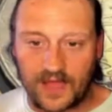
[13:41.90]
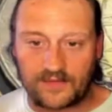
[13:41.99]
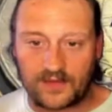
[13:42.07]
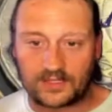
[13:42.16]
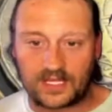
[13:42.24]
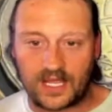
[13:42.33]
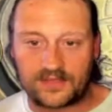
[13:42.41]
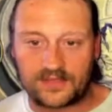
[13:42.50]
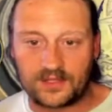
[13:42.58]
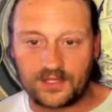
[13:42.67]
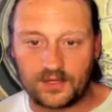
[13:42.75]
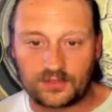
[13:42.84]
on death, the
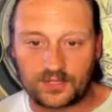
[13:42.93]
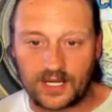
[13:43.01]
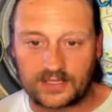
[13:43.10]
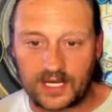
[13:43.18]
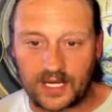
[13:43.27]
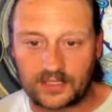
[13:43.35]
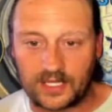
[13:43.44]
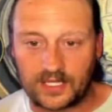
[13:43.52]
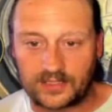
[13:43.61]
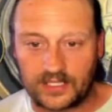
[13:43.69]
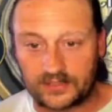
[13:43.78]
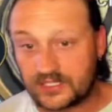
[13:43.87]
nuke right there, done
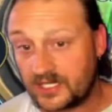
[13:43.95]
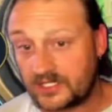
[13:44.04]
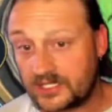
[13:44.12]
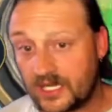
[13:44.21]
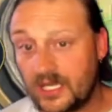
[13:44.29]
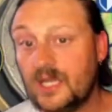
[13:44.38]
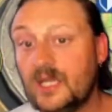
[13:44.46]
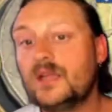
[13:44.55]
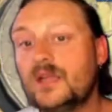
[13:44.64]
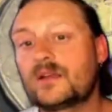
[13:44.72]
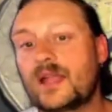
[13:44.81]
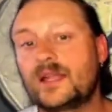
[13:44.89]
deal, GG.
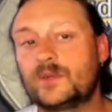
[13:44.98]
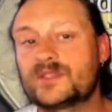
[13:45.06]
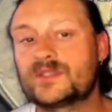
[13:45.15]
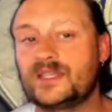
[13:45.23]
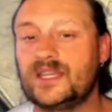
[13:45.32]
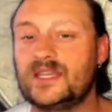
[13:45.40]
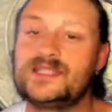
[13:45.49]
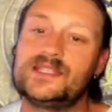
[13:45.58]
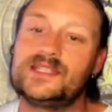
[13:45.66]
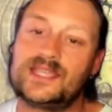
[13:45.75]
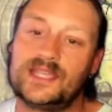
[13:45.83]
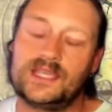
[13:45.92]
Granted, it was an easy
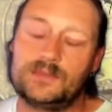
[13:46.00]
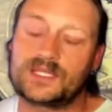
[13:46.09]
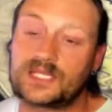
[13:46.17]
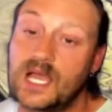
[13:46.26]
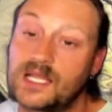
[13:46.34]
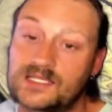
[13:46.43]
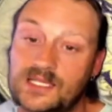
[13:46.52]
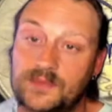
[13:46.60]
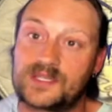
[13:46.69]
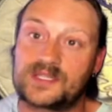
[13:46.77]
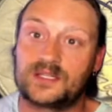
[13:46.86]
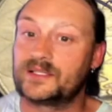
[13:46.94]
team, but the concept
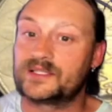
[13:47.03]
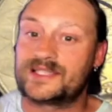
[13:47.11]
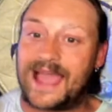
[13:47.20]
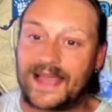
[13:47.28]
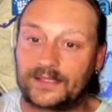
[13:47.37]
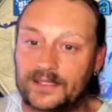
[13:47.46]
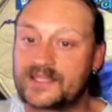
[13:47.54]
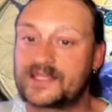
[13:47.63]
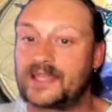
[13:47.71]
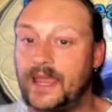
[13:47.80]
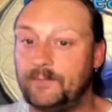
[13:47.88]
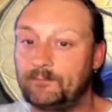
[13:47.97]
is still exactly the same.